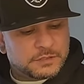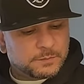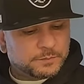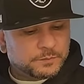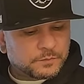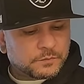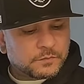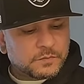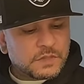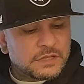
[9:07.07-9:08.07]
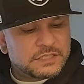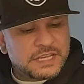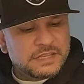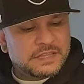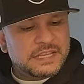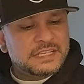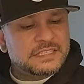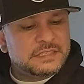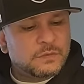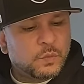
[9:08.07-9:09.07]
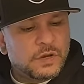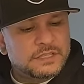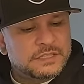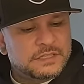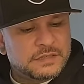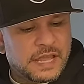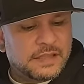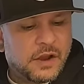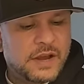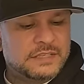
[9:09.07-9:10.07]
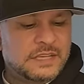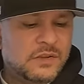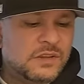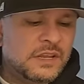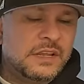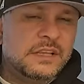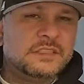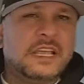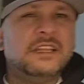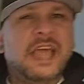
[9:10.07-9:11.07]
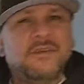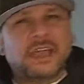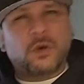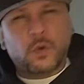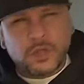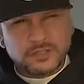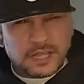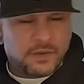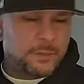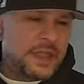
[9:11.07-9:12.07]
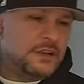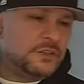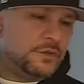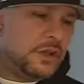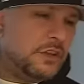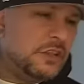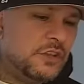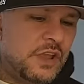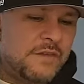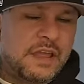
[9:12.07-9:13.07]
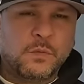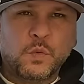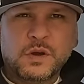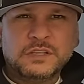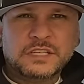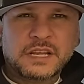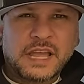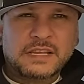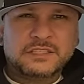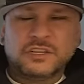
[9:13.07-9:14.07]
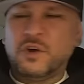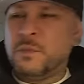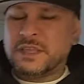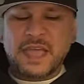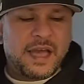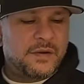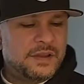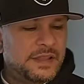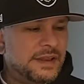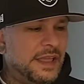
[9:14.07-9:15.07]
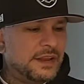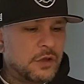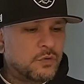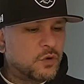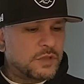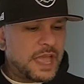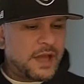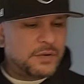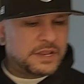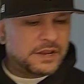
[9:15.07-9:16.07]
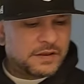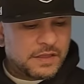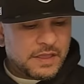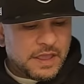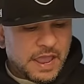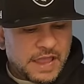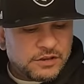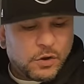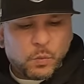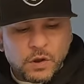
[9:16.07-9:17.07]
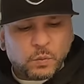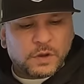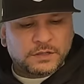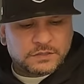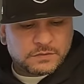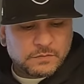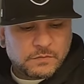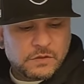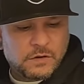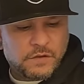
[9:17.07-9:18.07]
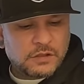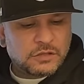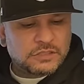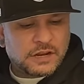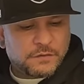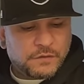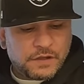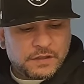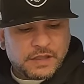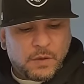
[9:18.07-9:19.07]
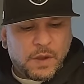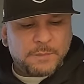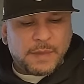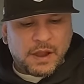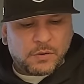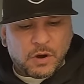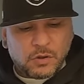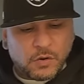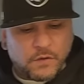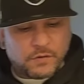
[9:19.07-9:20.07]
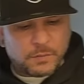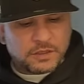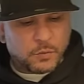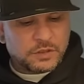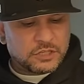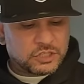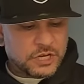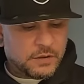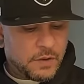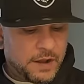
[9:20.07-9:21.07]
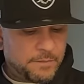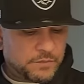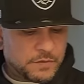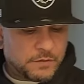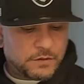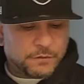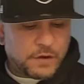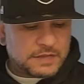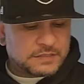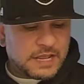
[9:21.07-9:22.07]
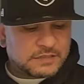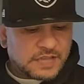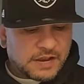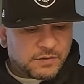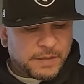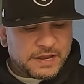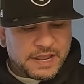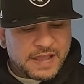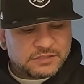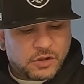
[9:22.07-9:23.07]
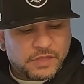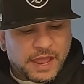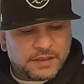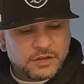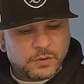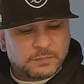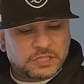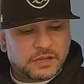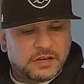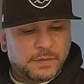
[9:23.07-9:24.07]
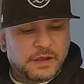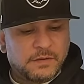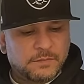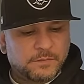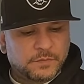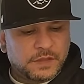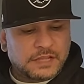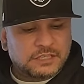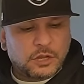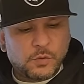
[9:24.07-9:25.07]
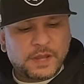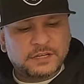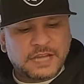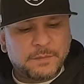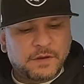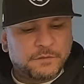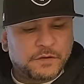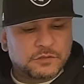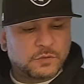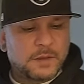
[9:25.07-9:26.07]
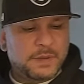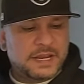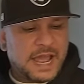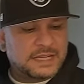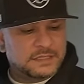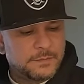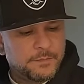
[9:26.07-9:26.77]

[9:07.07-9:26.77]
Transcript: See, these woods, like, all right, so say they have like Oildale and Bakersfield, and then you have like woods in like Sonoma County and Cocoa County and you know, woods, you know, vatos that are fucking got white power all over them, and they're with the shit, right? The Fresnex, Sacramaniacs, all that. You know what I'm talking about. Nazi lowrider type motherfuckers, right? P9s.